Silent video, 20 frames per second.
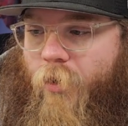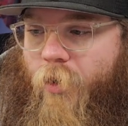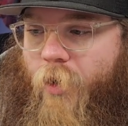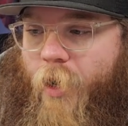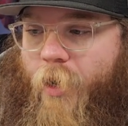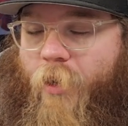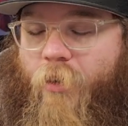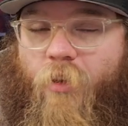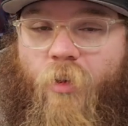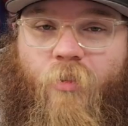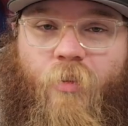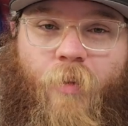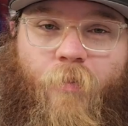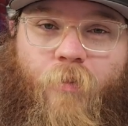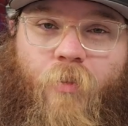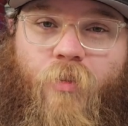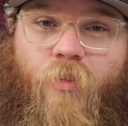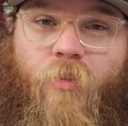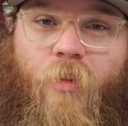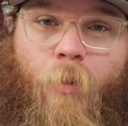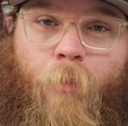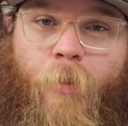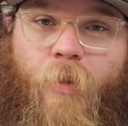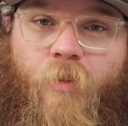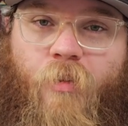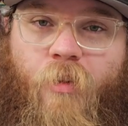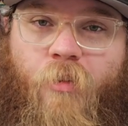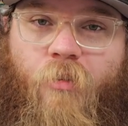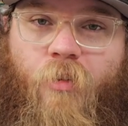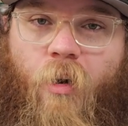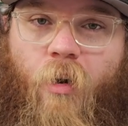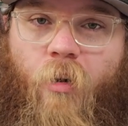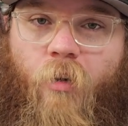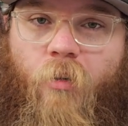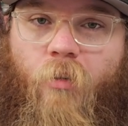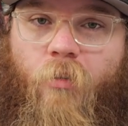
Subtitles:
And it does have the Sleepy T-Tar.